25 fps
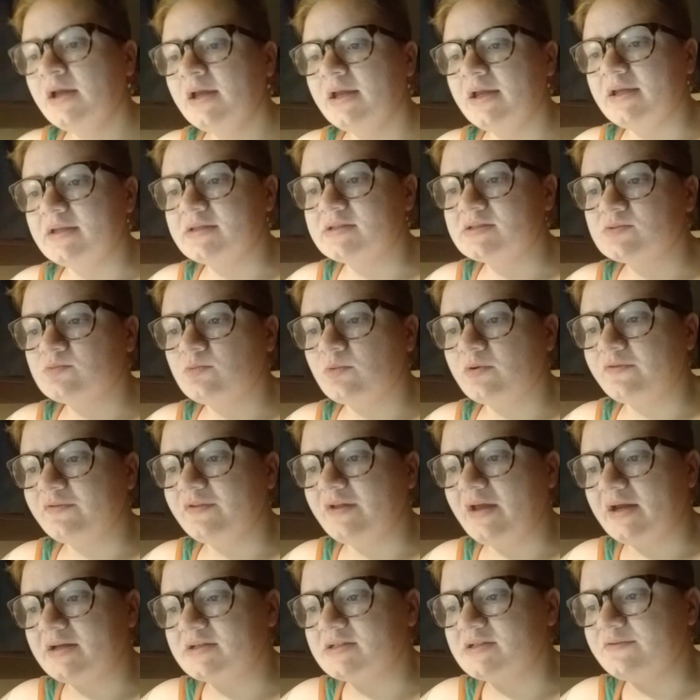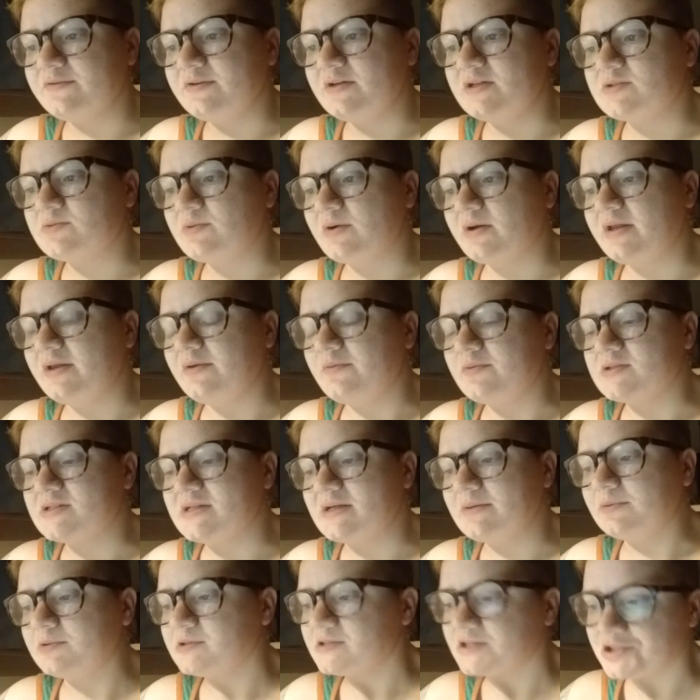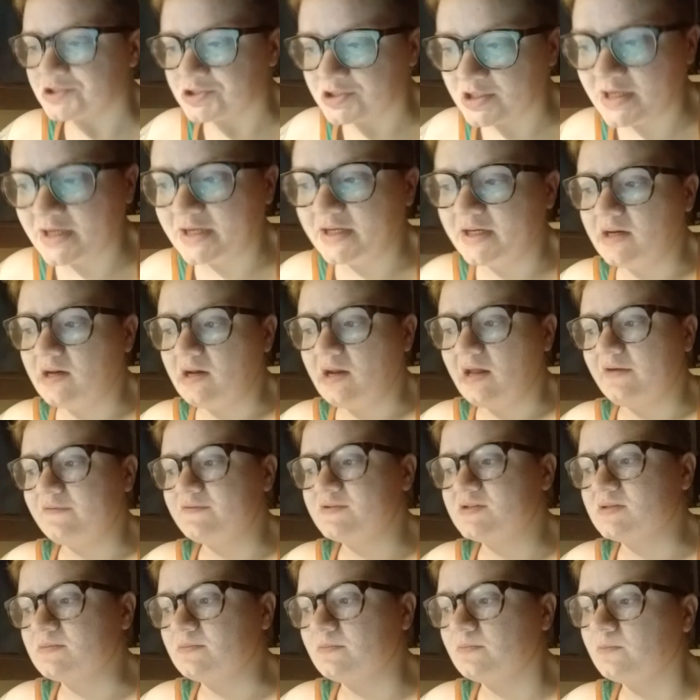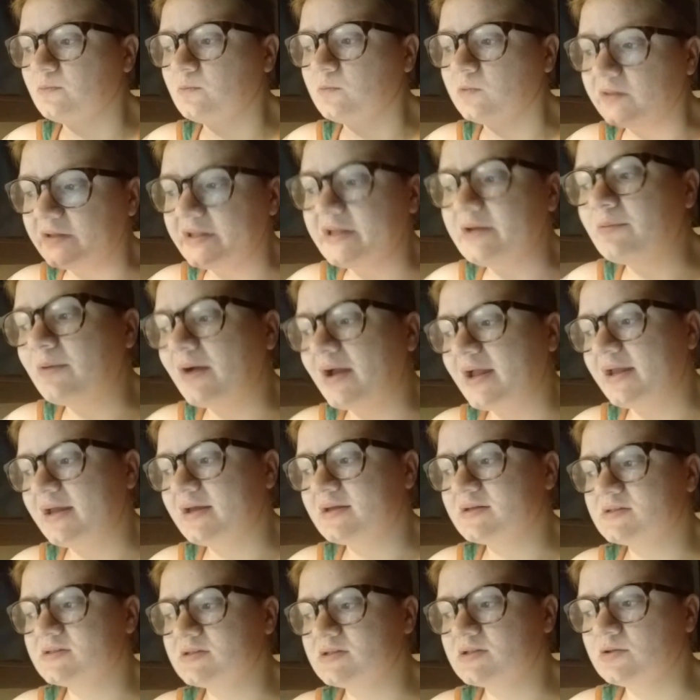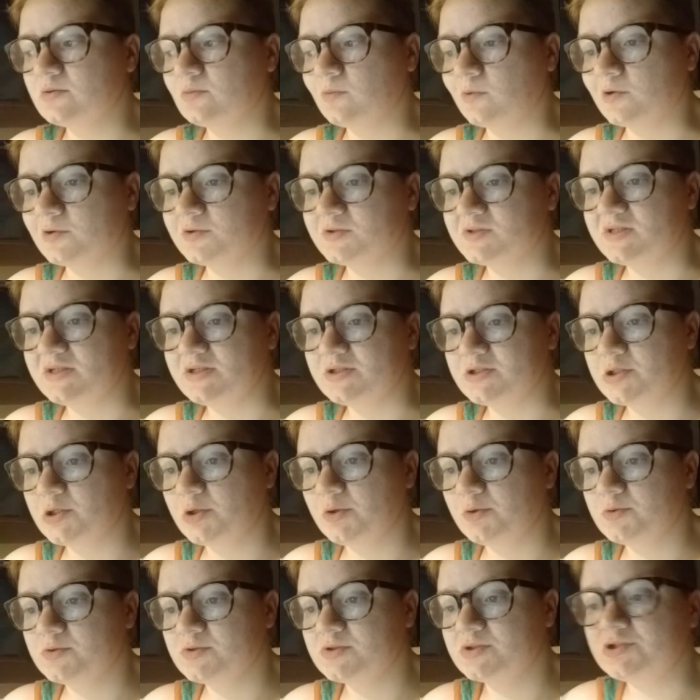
It's one of the activities where he was able to shine and have some leeway as to the words he chose.